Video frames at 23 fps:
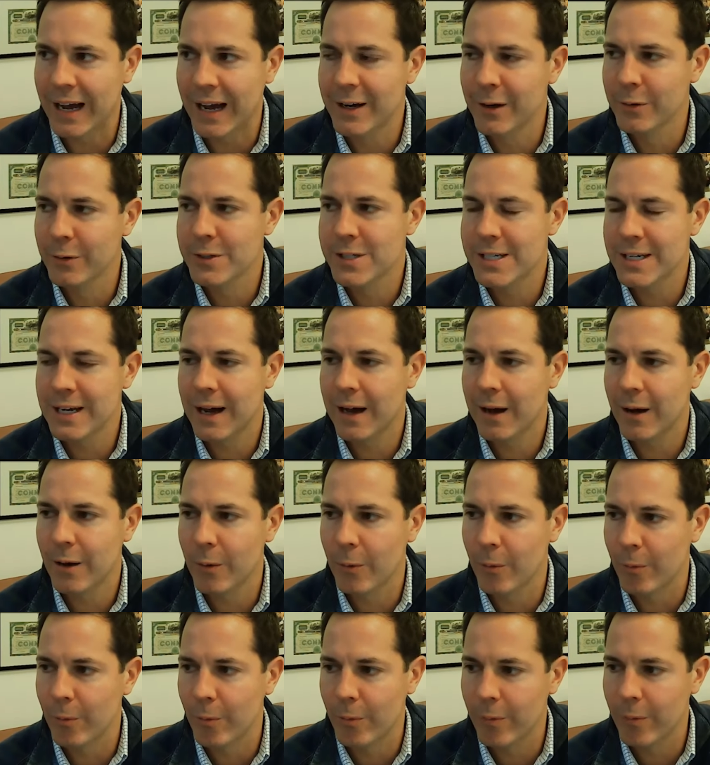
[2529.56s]
I don't see
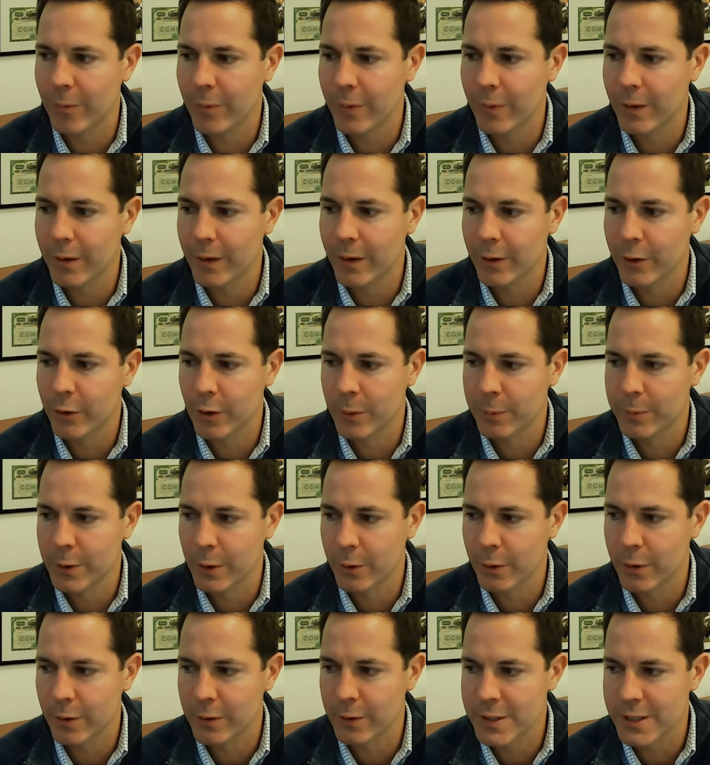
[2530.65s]
how a
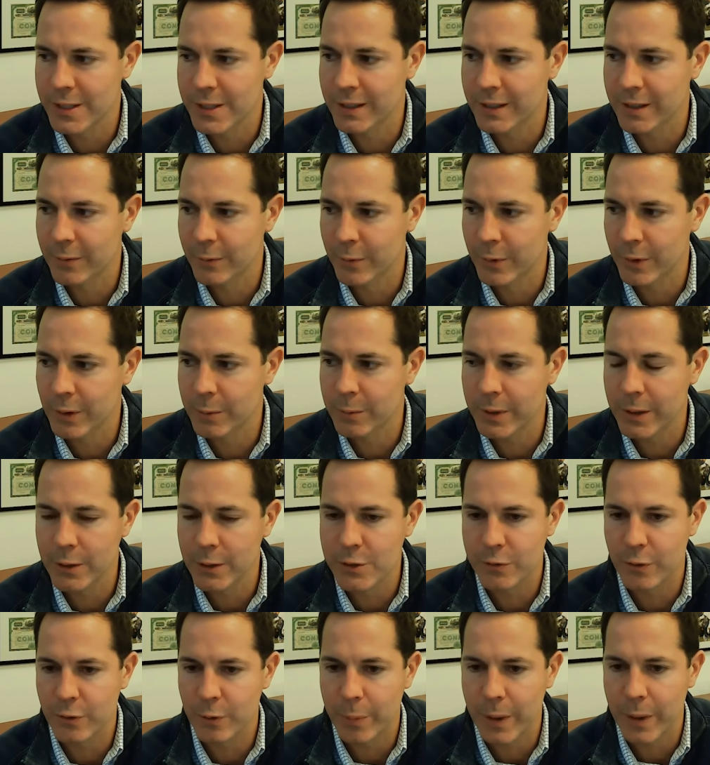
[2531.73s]
cryptocurrency can really be
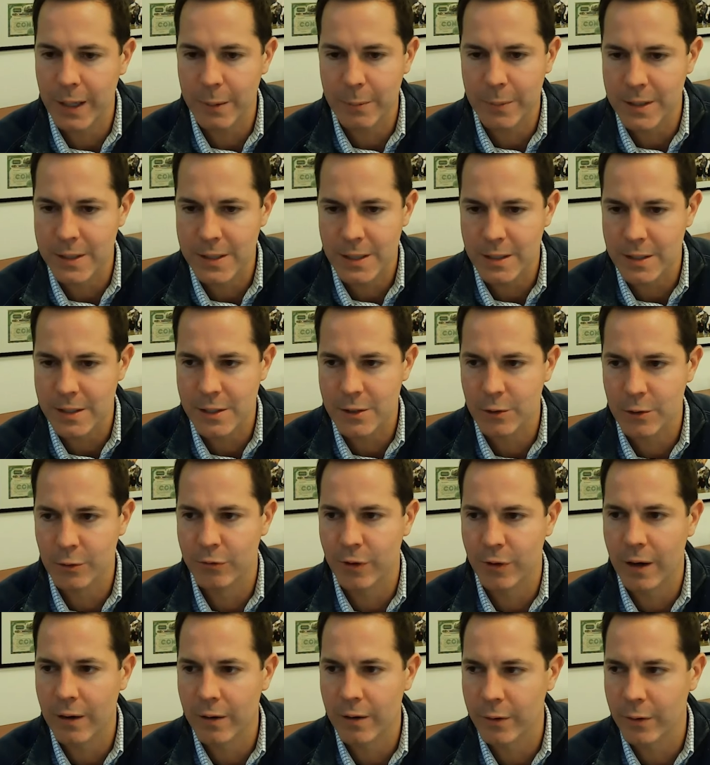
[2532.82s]
used for payments. It's too
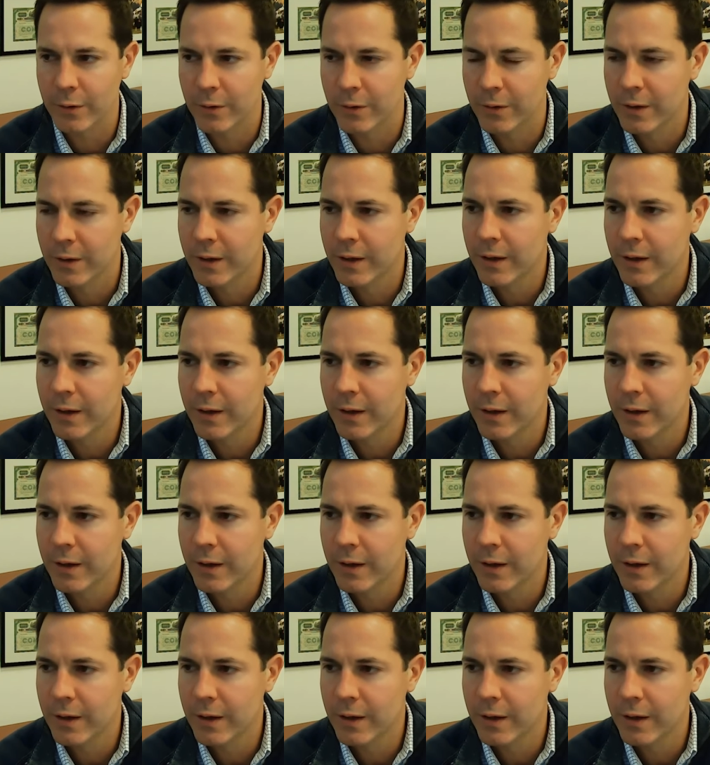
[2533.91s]
volatile.